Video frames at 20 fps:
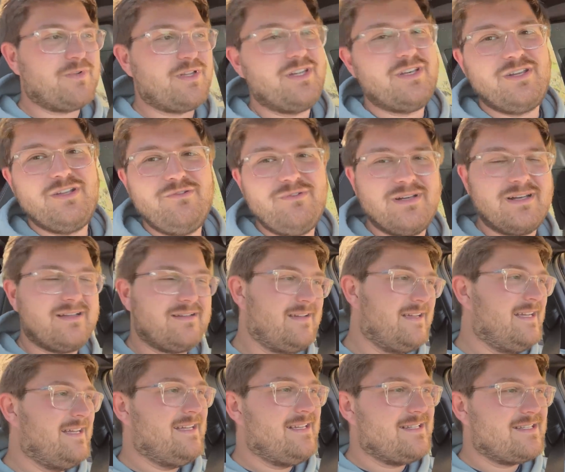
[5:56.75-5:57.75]
to do in a
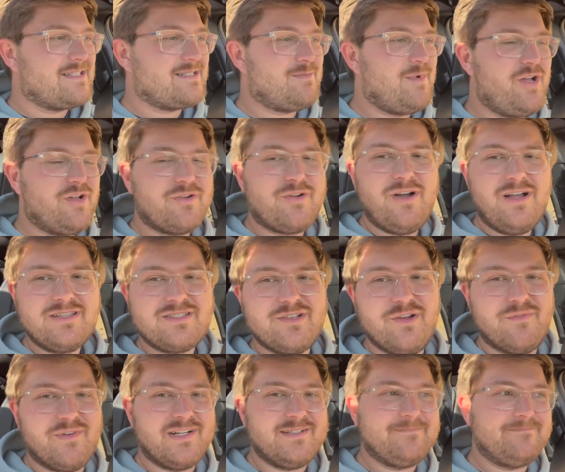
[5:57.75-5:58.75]
small
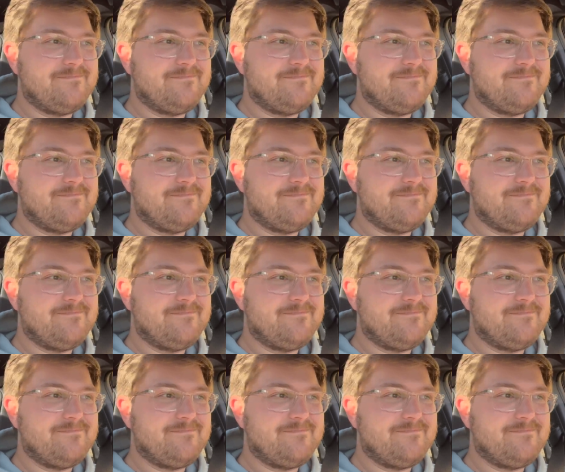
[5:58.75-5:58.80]
crossover.